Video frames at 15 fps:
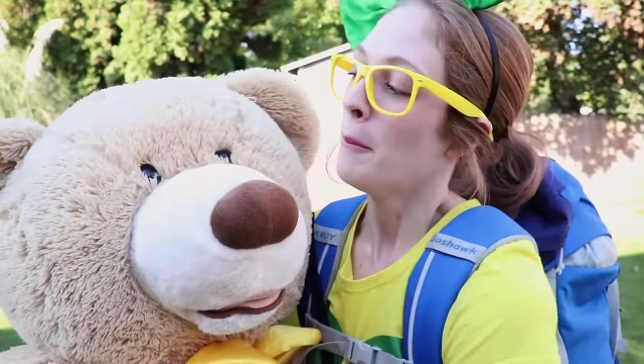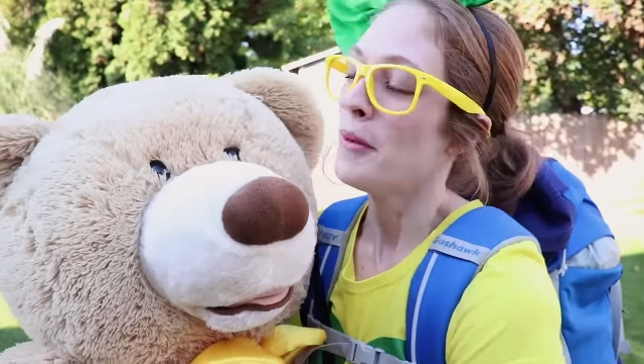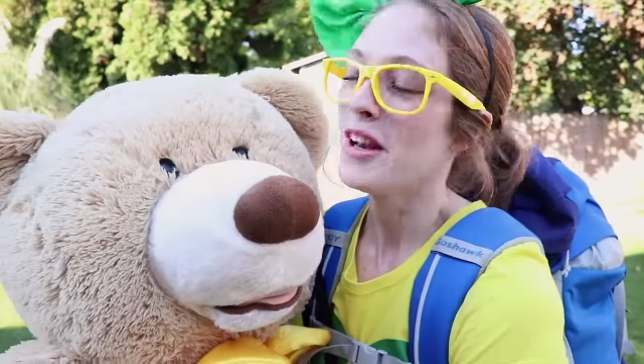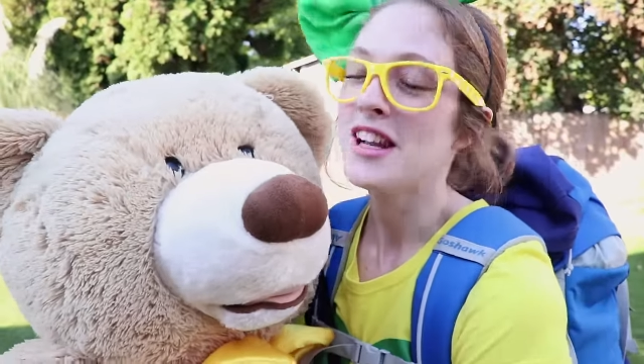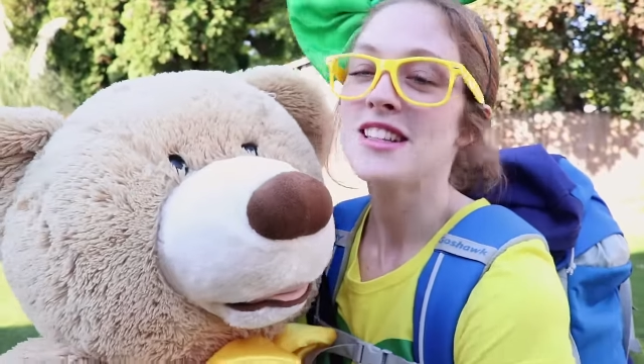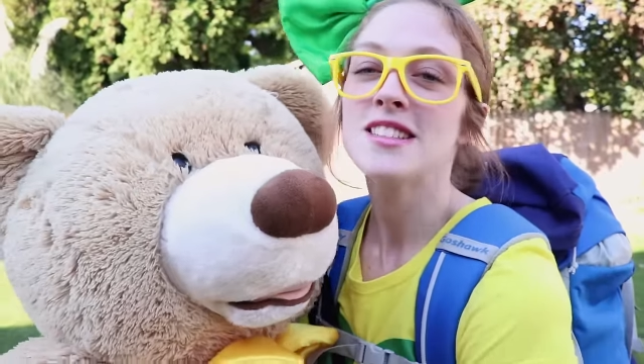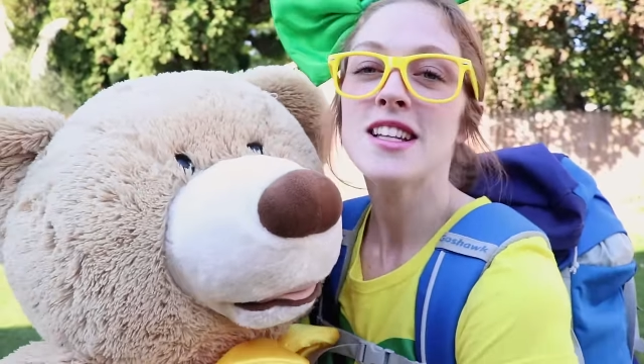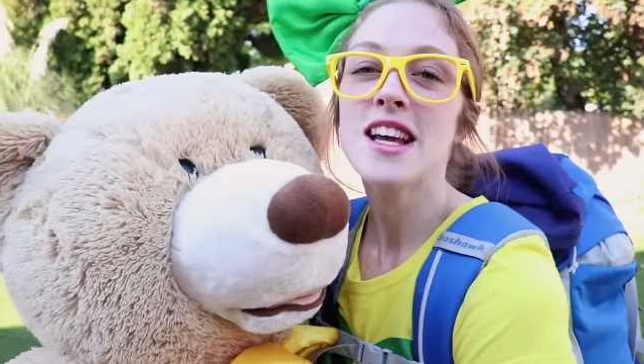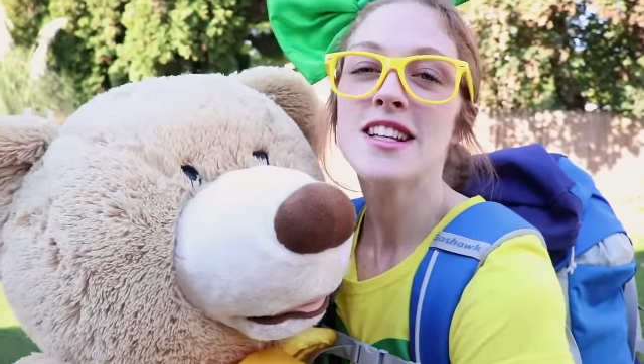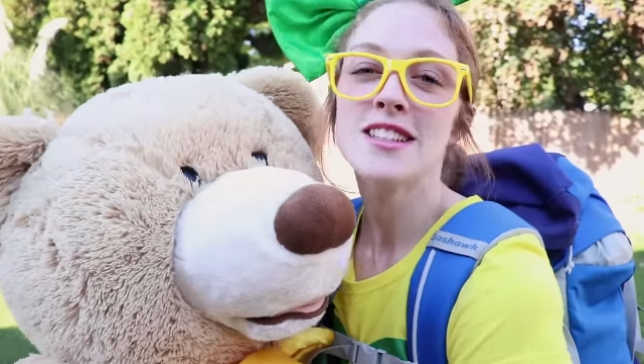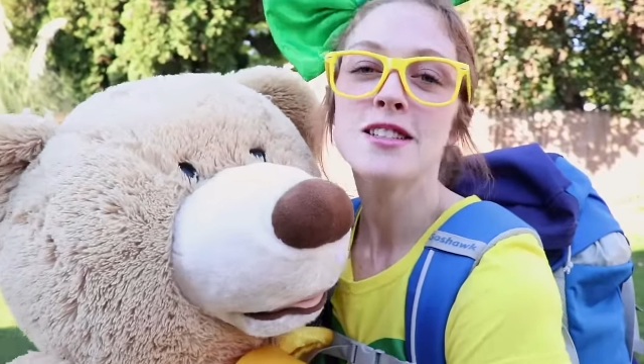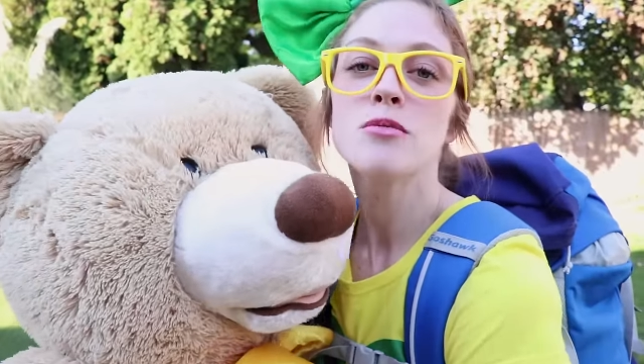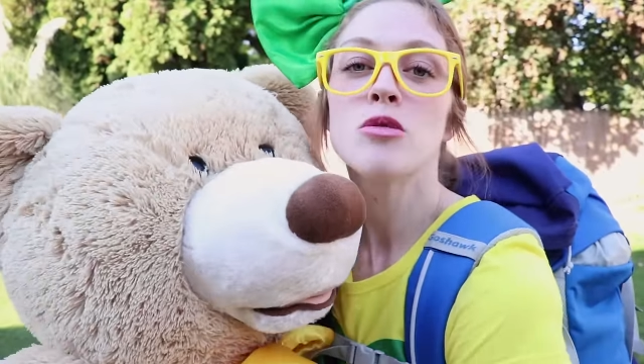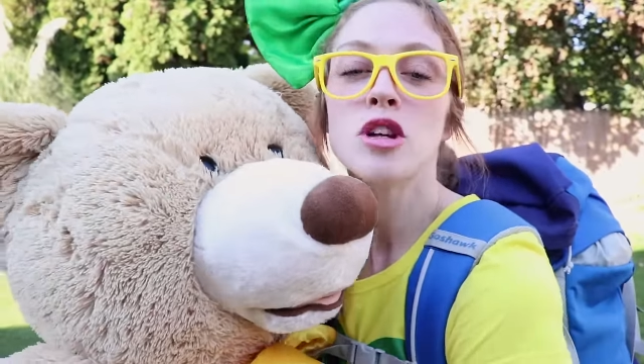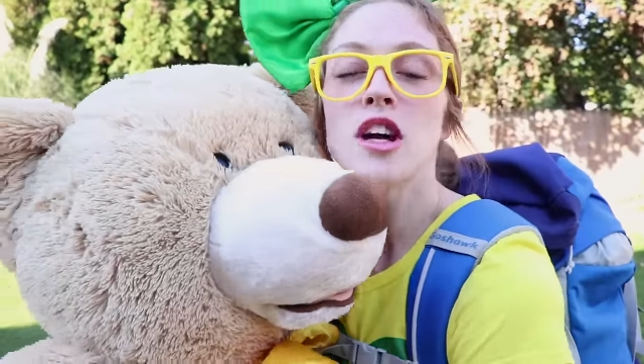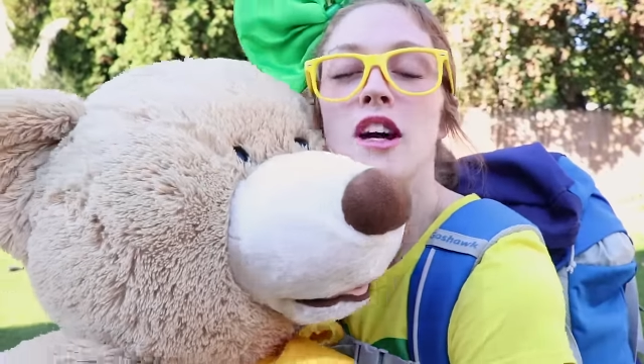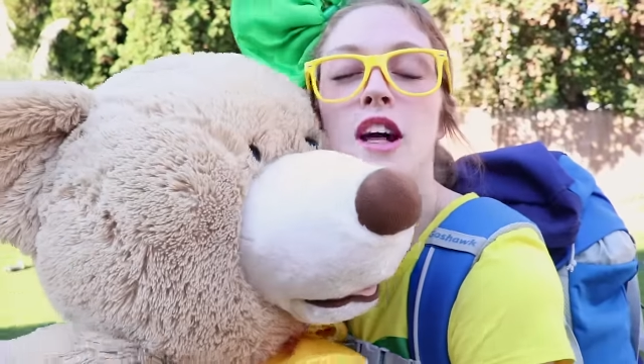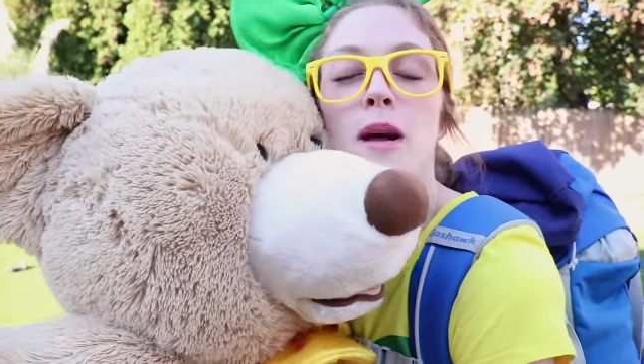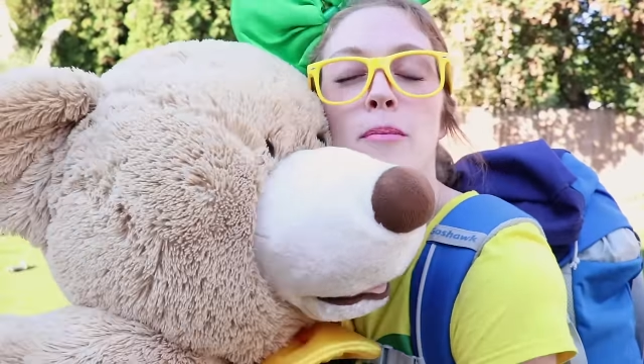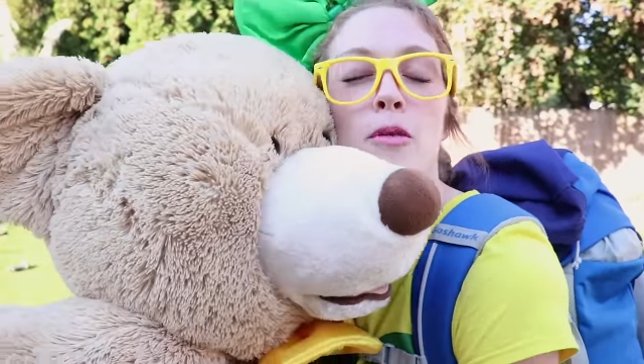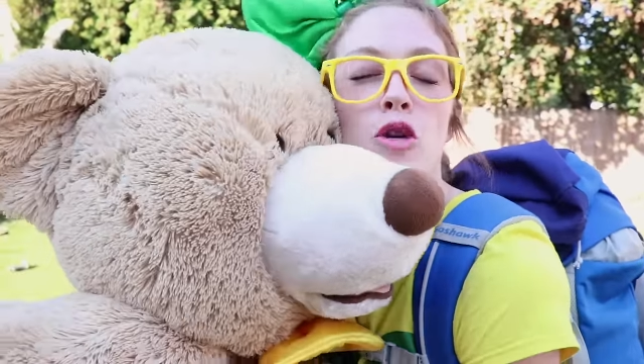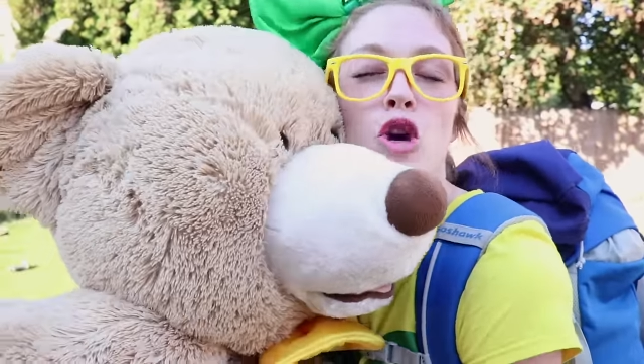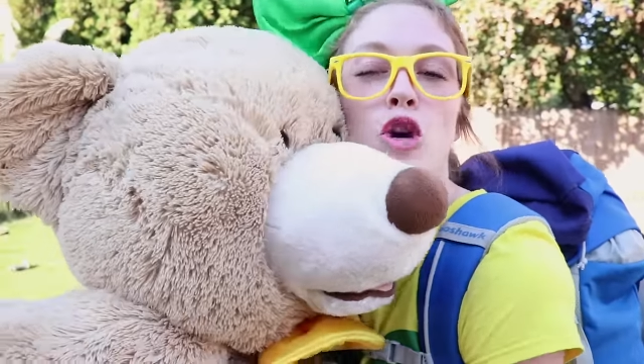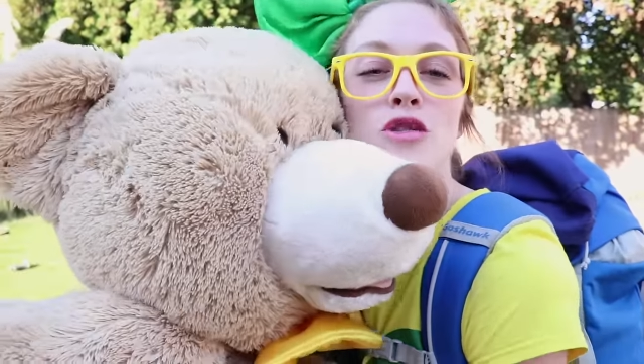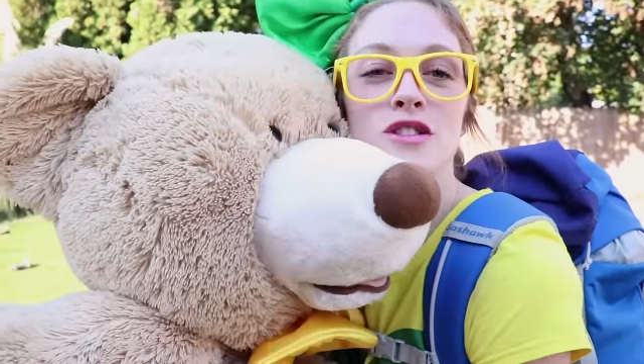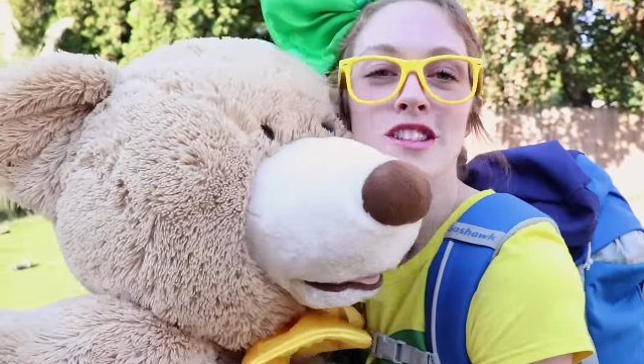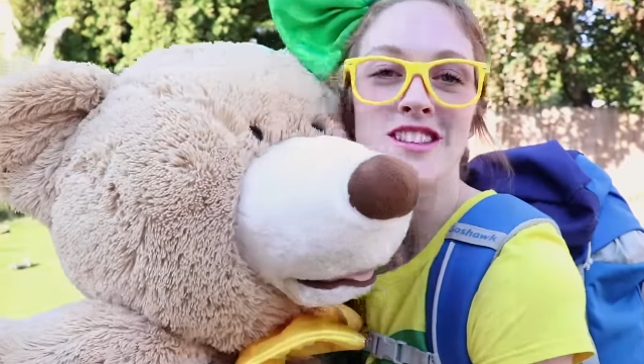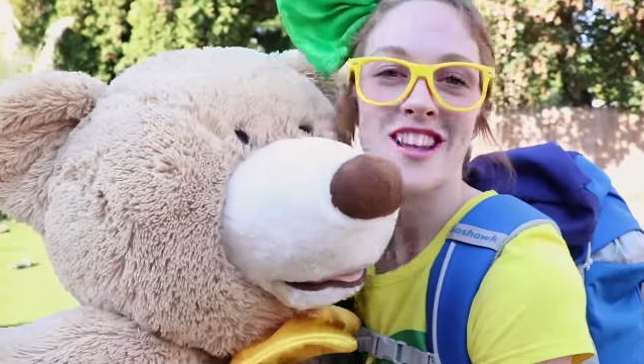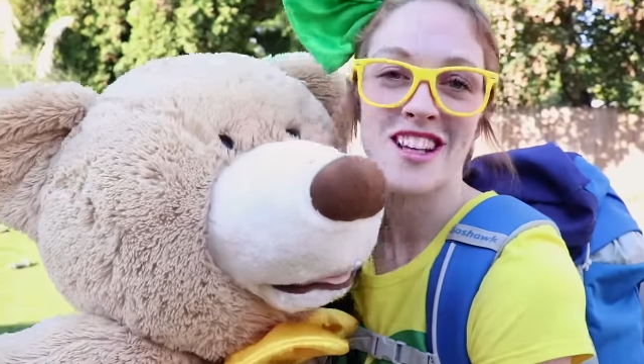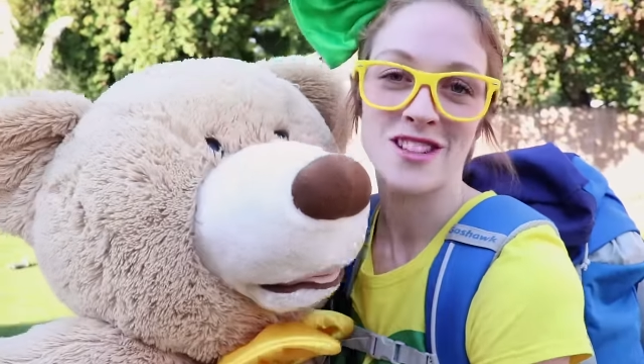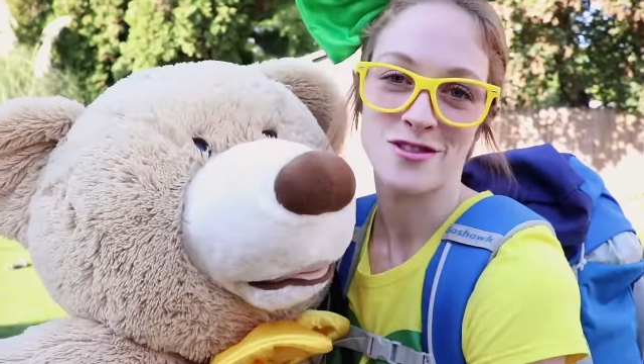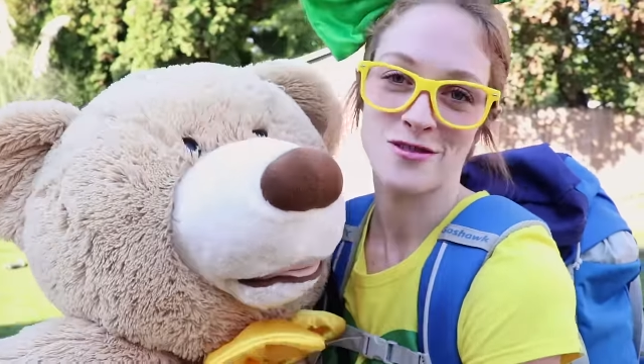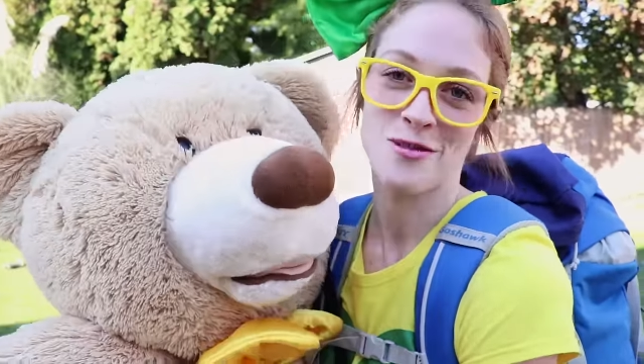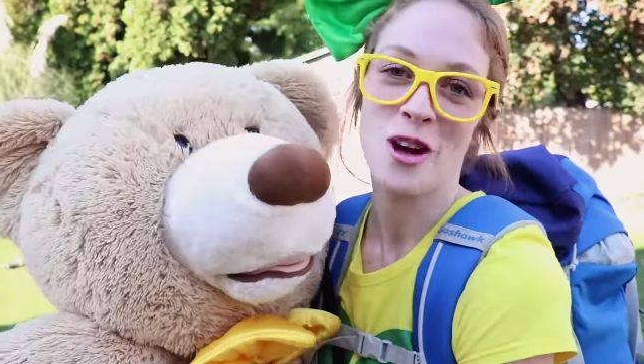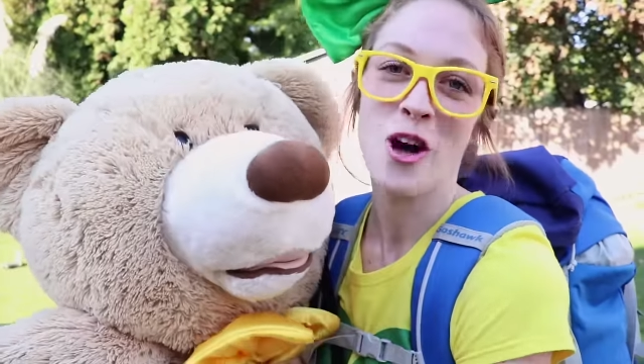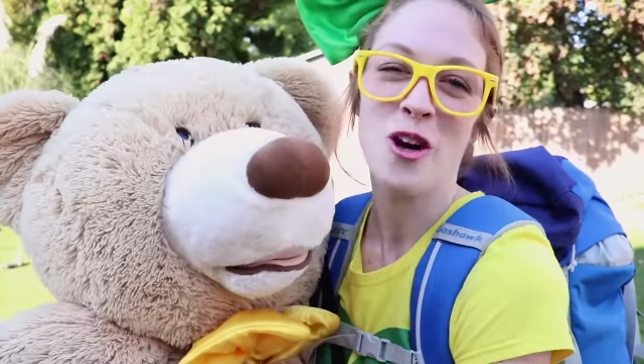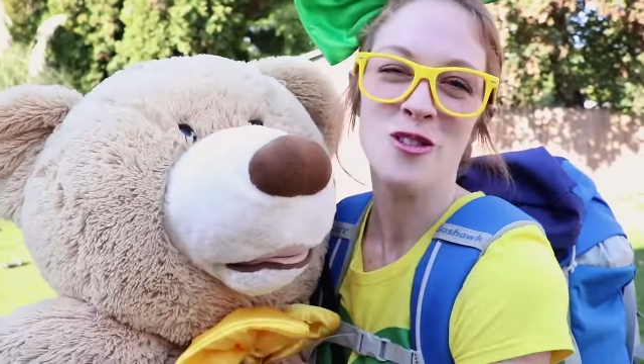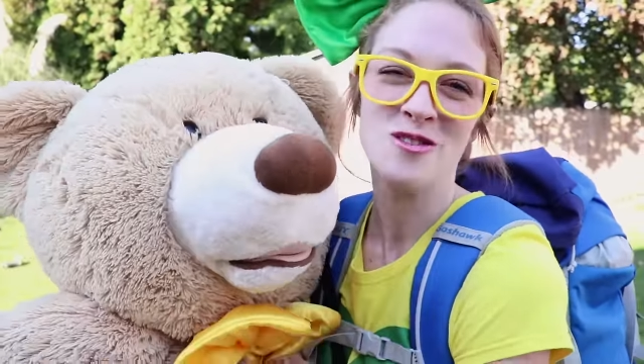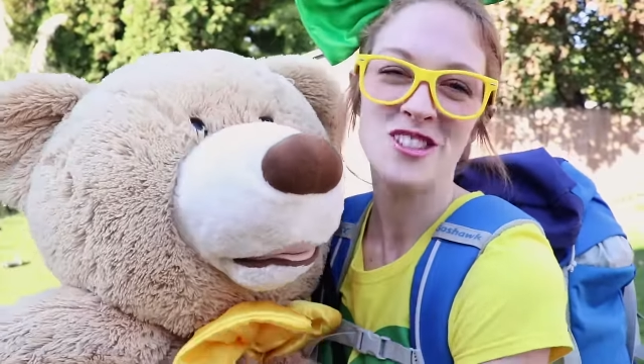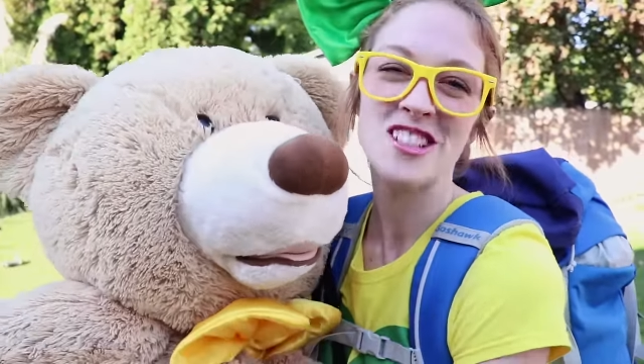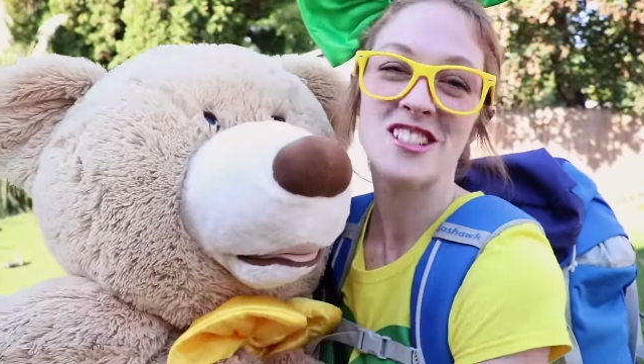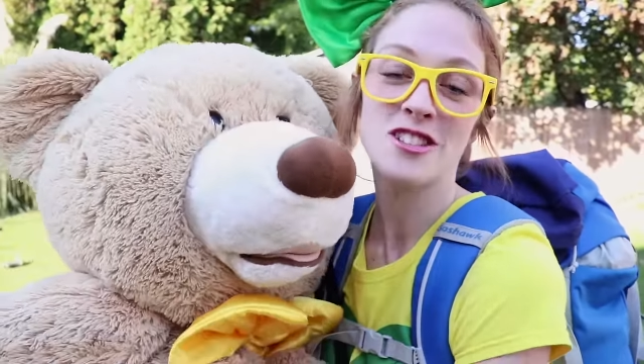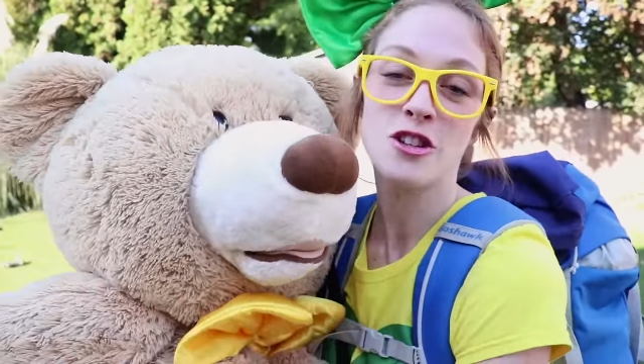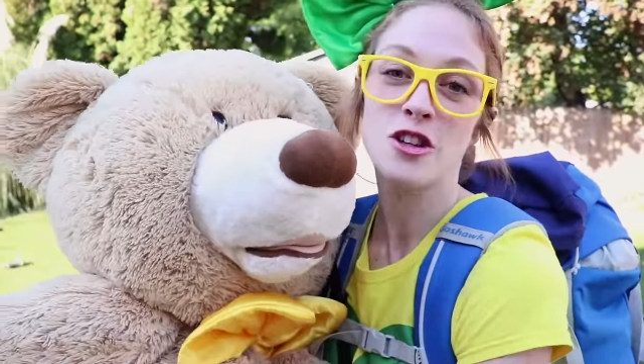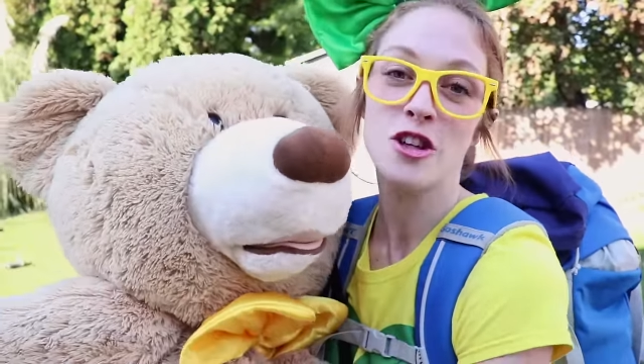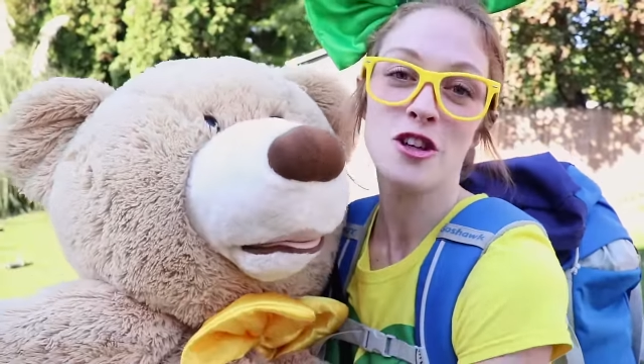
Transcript: but it's nice to bring a couple cozy things from home just so